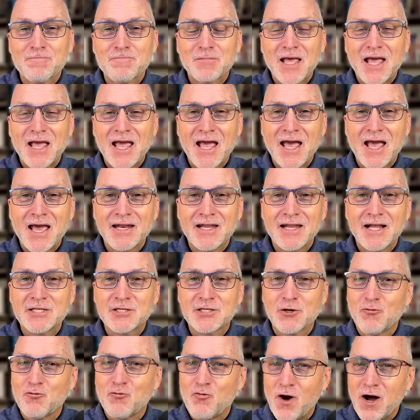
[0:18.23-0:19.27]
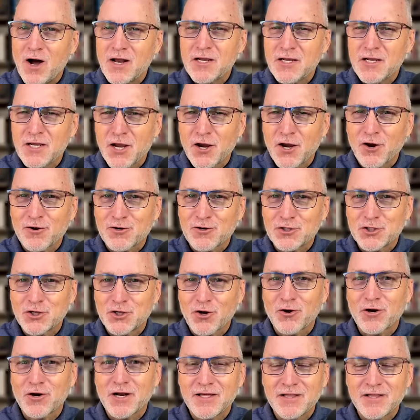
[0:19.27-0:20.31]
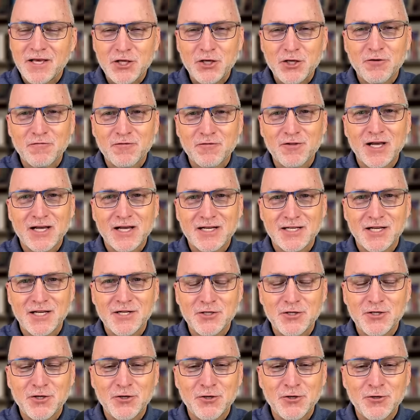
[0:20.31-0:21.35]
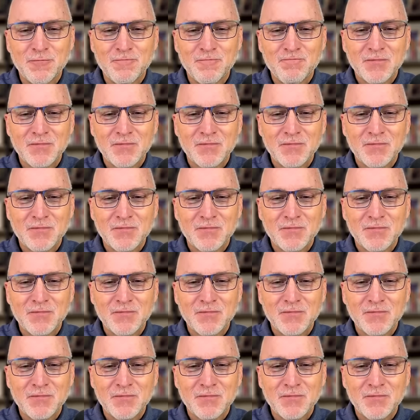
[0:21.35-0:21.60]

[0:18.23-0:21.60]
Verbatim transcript: And it's a one-year journey that you've clicked into.